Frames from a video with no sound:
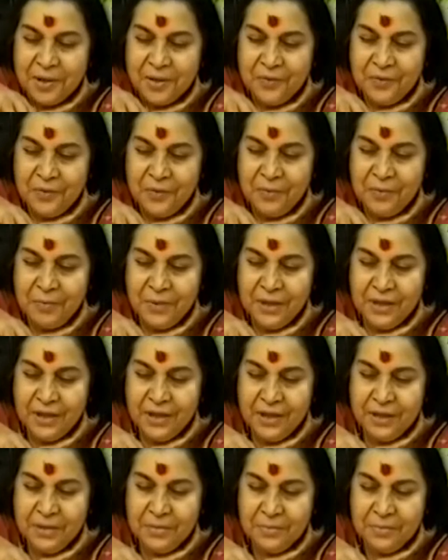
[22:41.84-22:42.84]
we
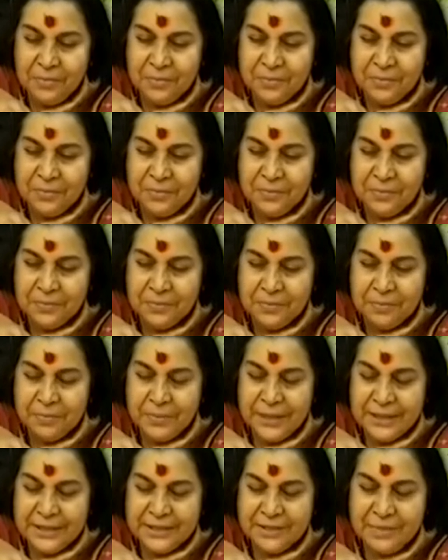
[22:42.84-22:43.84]
become
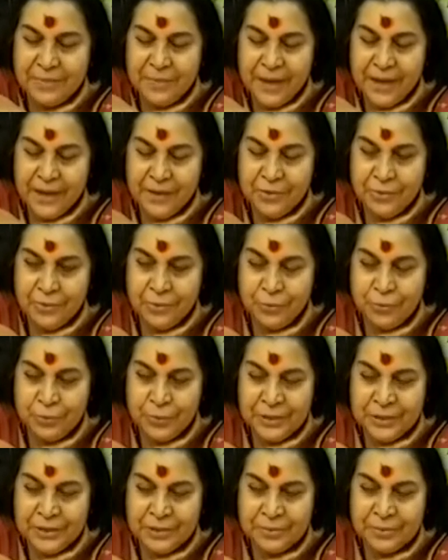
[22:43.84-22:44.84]
blessed by Guru
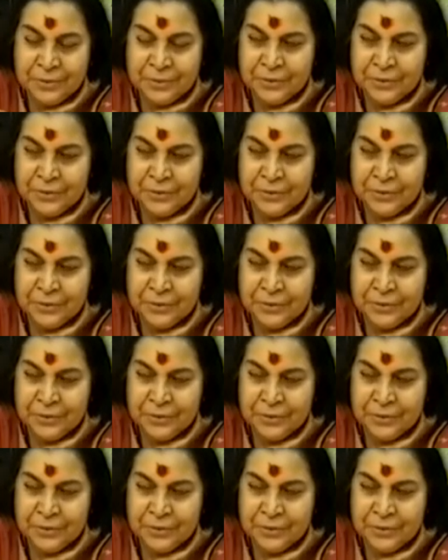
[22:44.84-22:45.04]
Prasad.